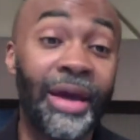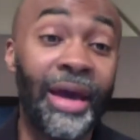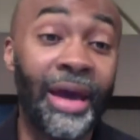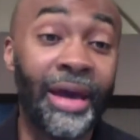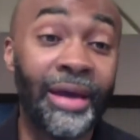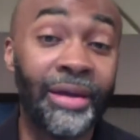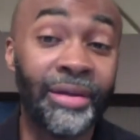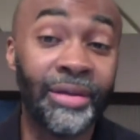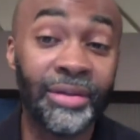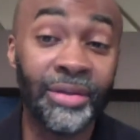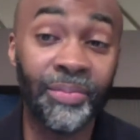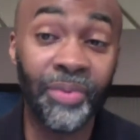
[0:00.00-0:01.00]
And
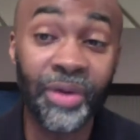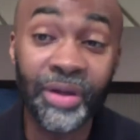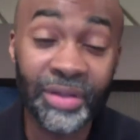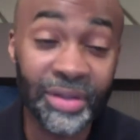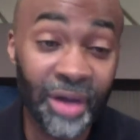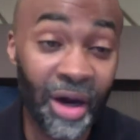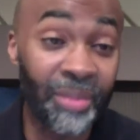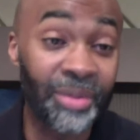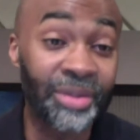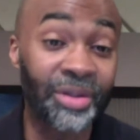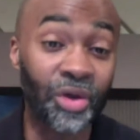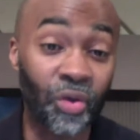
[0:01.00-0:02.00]
the Book of Psalm
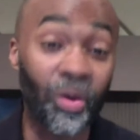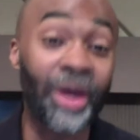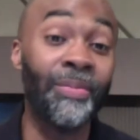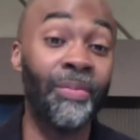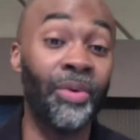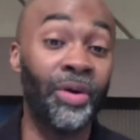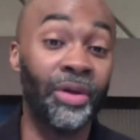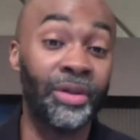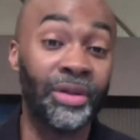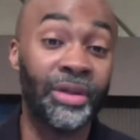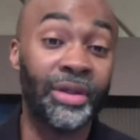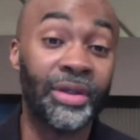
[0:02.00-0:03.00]
is a great book
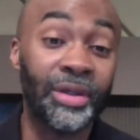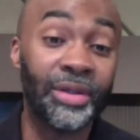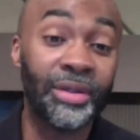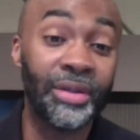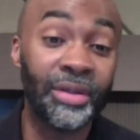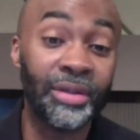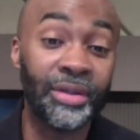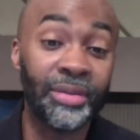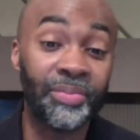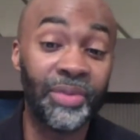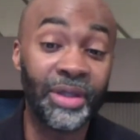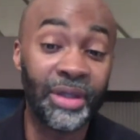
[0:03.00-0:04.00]

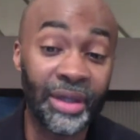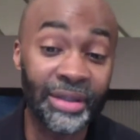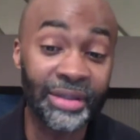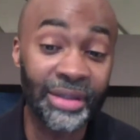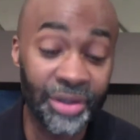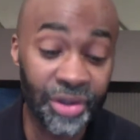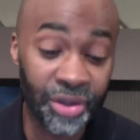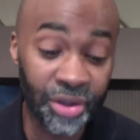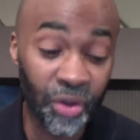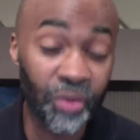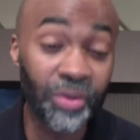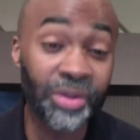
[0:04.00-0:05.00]
because it
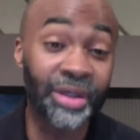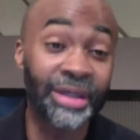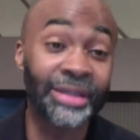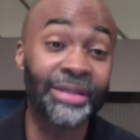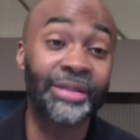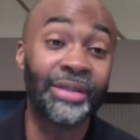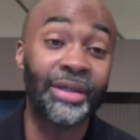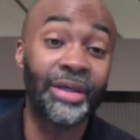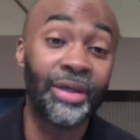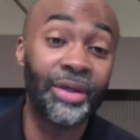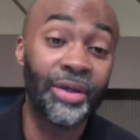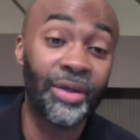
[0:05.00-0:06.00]
shows us
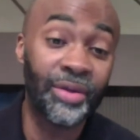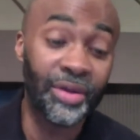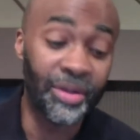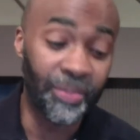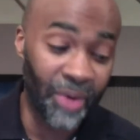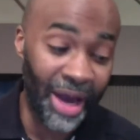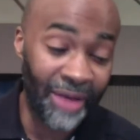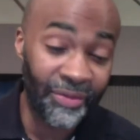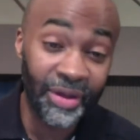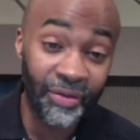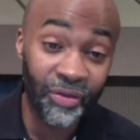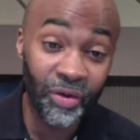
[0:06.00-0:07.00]
the
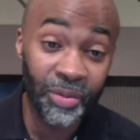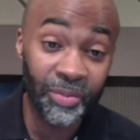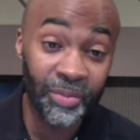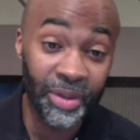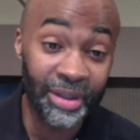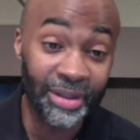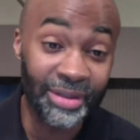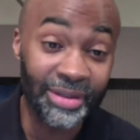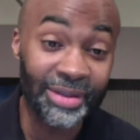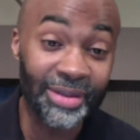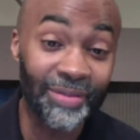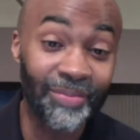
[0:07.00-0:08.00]
depravity of human
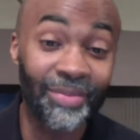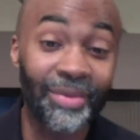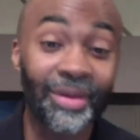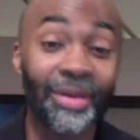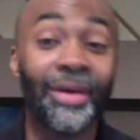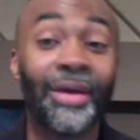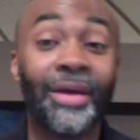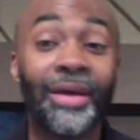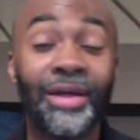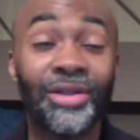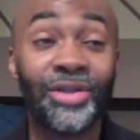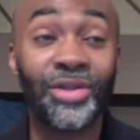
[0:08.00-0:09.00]
beings.
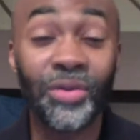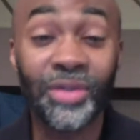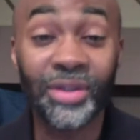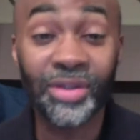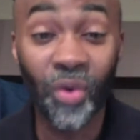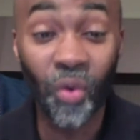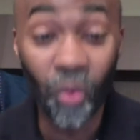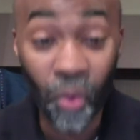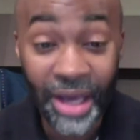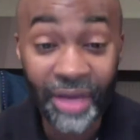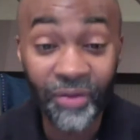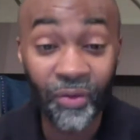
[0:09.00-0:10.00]
It shows us the
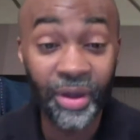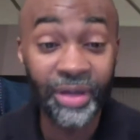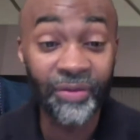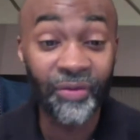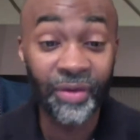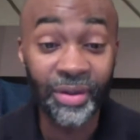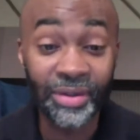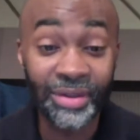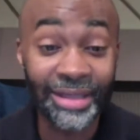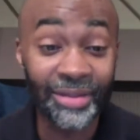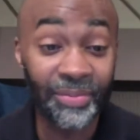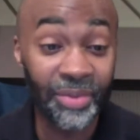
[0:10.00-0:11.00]
weight of what it feels
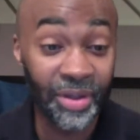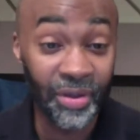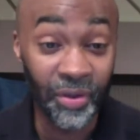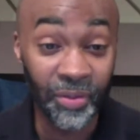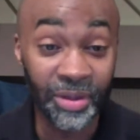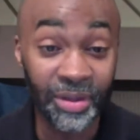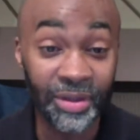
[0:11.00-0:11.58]
like to be a human.